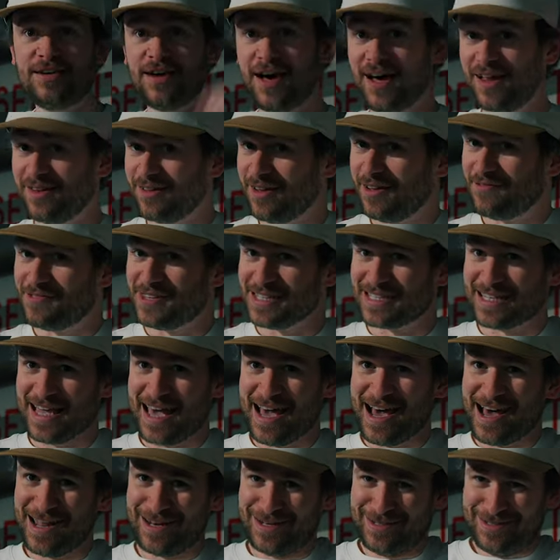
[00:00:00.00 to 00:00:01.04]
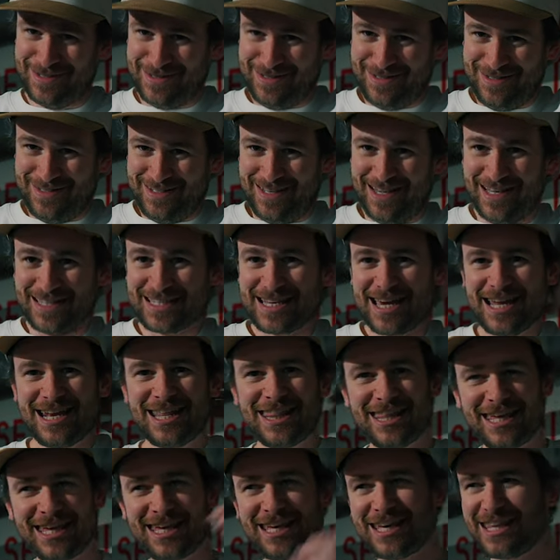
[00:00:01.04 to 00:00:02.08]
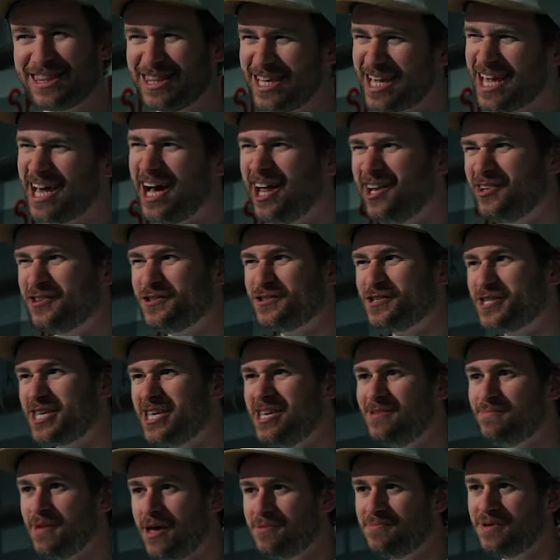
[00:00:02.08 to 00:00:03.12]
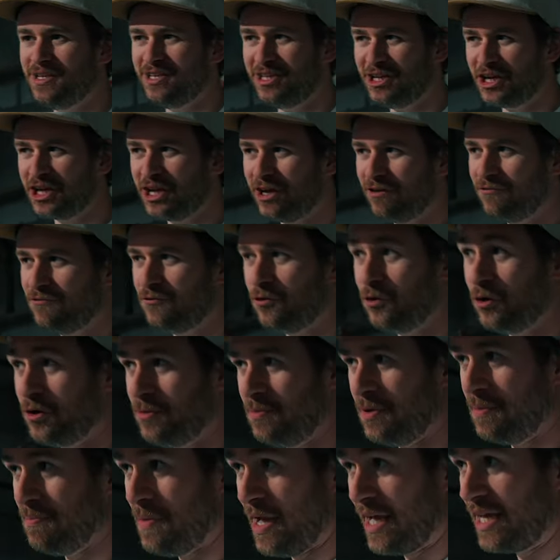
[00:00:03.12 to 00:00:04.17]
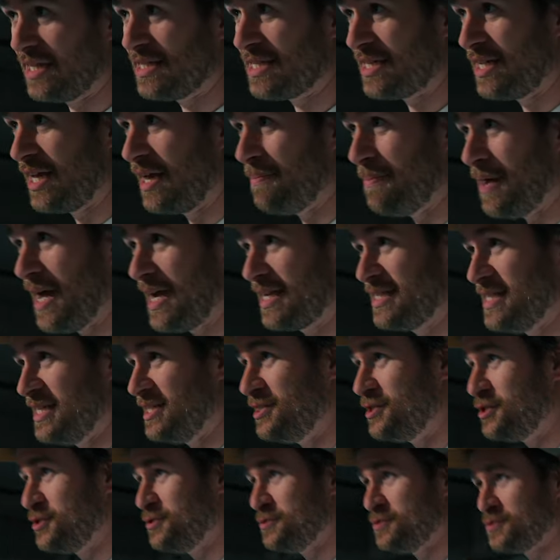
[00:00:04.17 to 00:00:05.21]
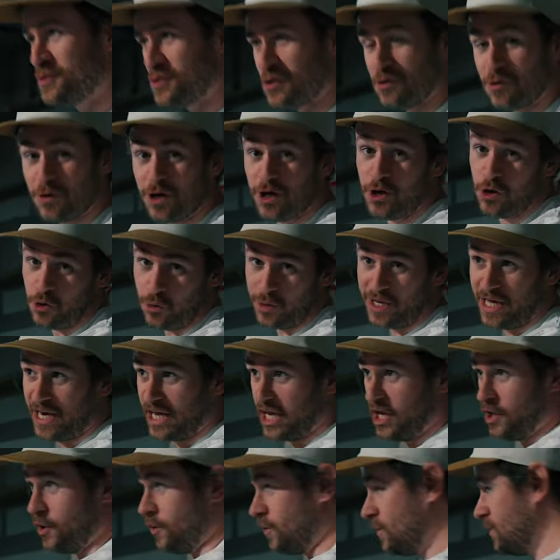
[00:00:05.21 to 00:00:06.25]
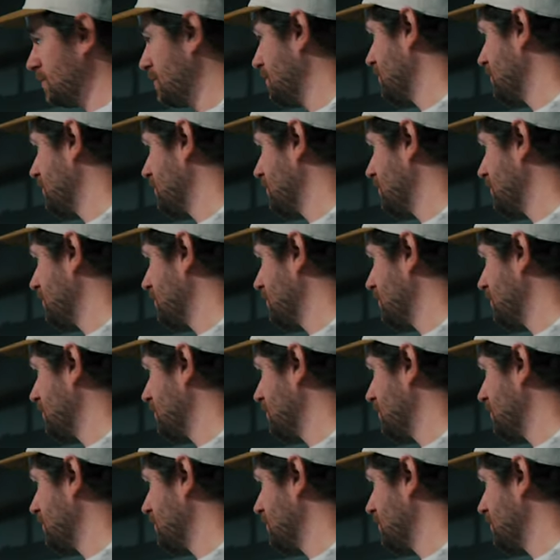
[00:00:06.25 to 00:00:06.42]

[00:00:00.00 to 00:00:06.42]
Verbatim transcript: I love this hat. It's kind of the, the color scheme I've been looking for, but Megan's going to get backed into, so we got to go.